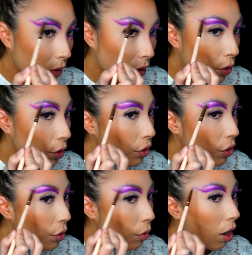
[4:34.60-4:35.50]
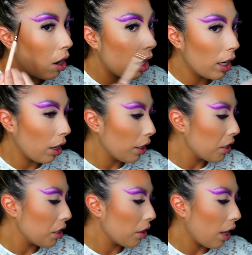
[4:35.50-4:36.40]
just to
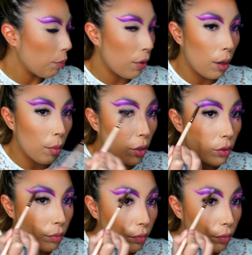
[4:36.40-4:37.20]
highlight that brow bone.